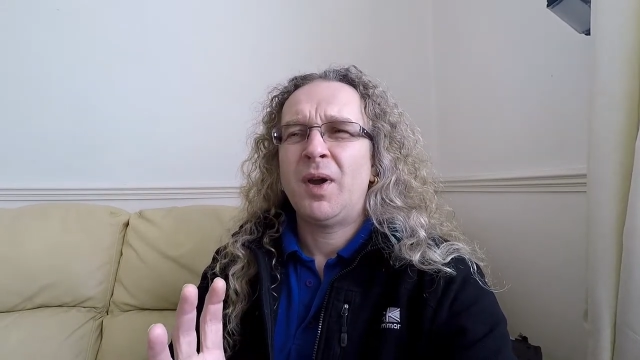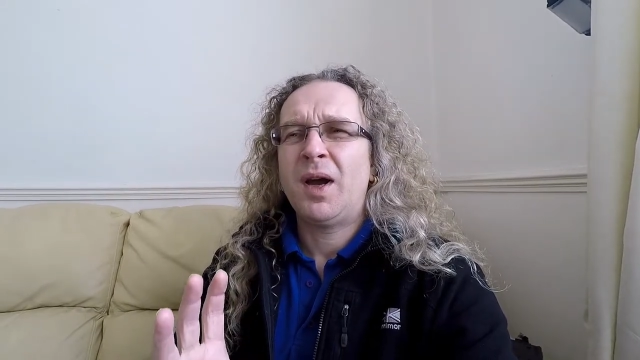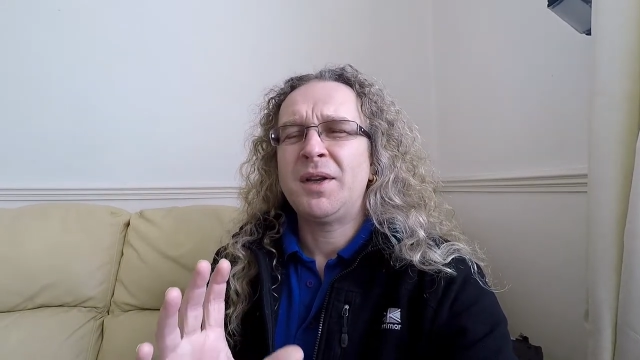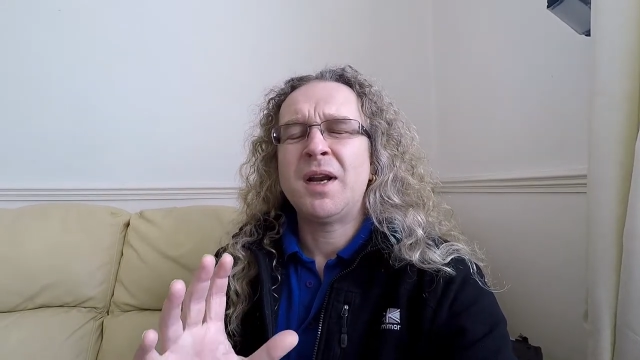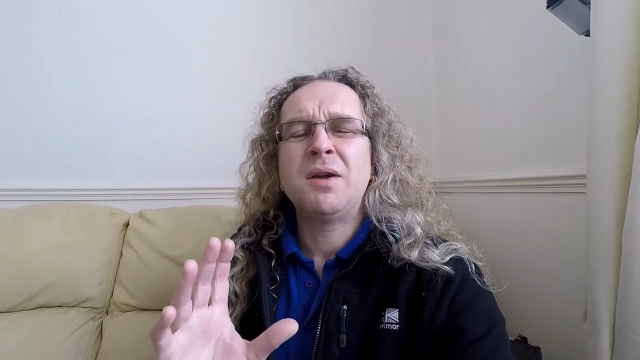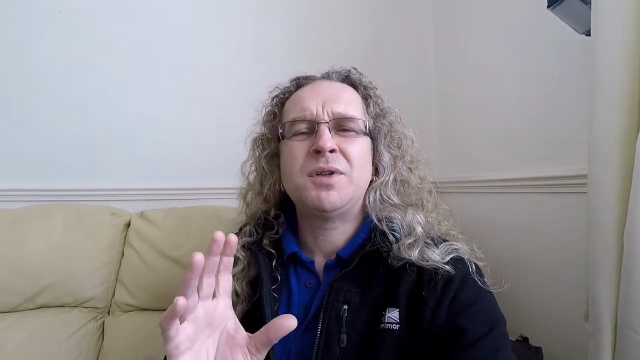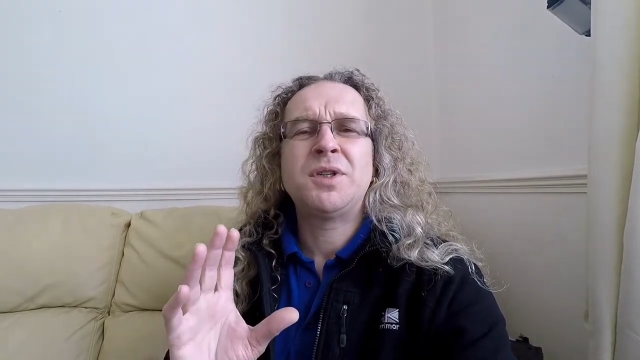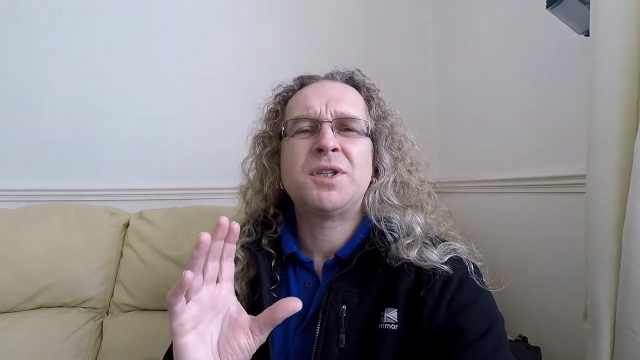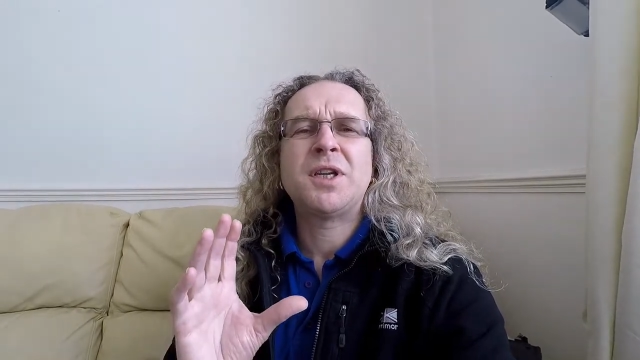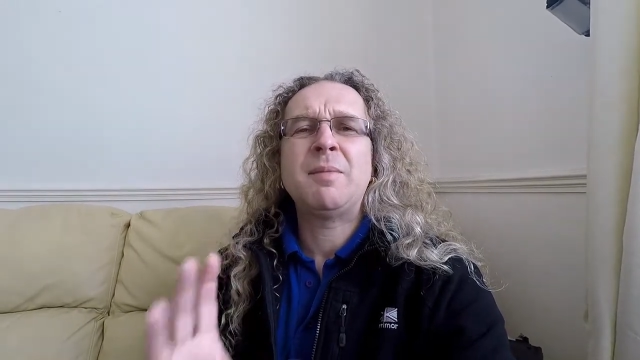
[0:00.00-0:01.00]
I don't know,
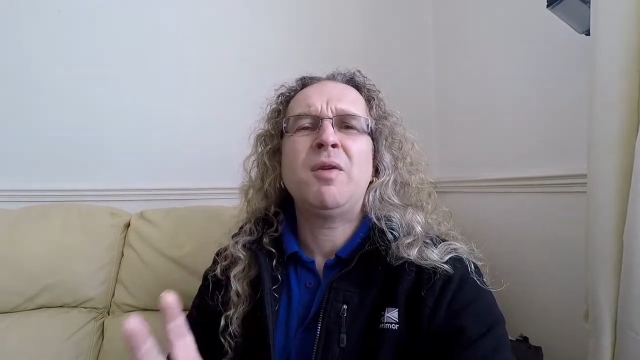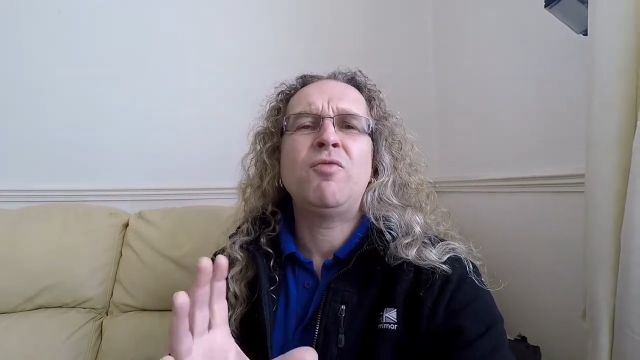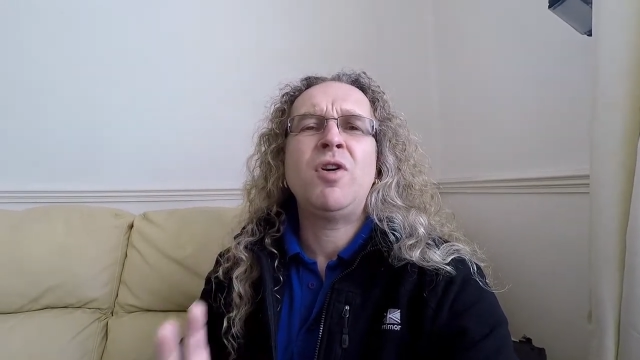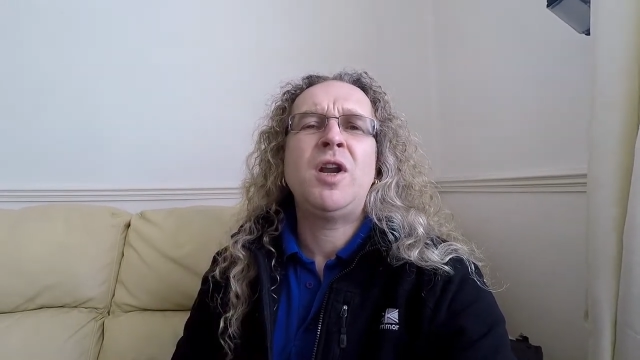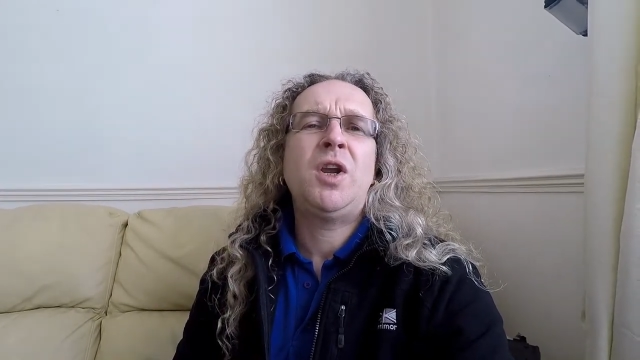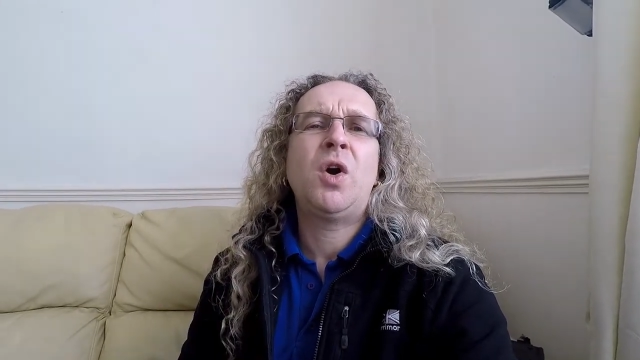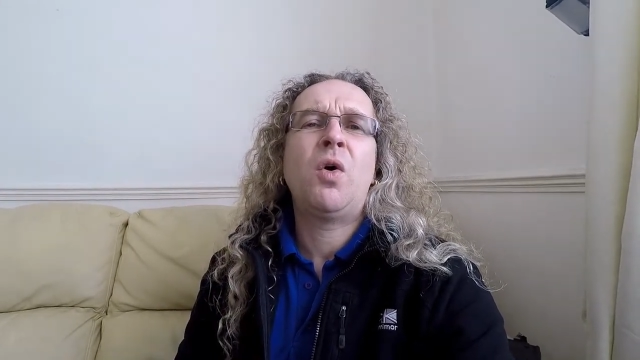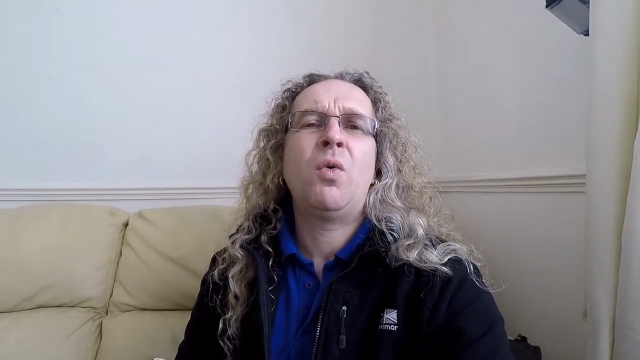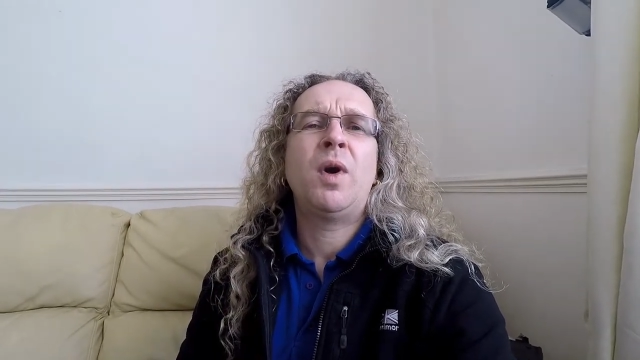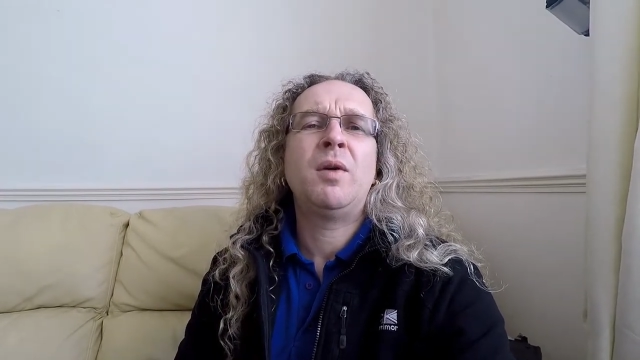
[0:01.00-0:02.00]
just something really cool.